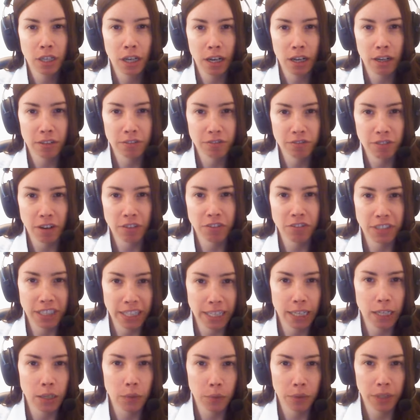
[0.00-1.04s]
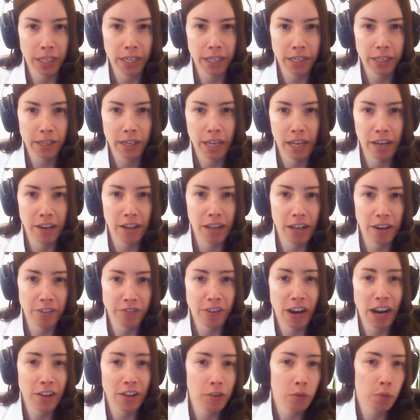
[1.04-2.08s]
roughly equally. And
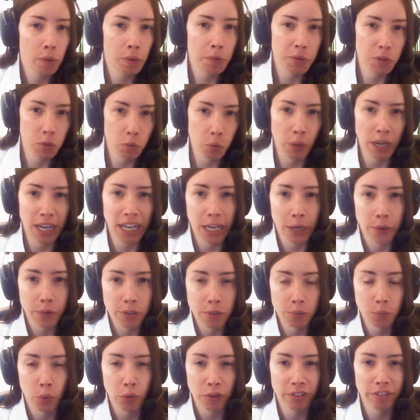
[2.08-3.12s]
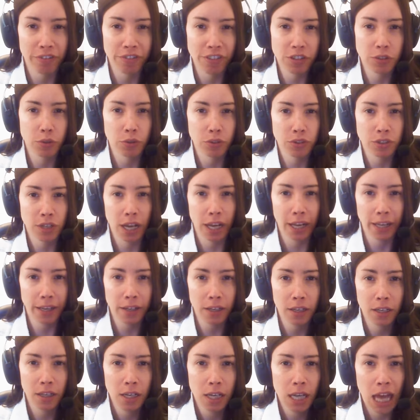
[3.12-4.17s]
if either one was winning, it was more the fiscal
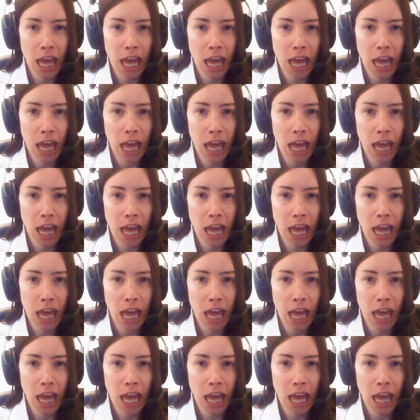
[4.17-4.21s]
side.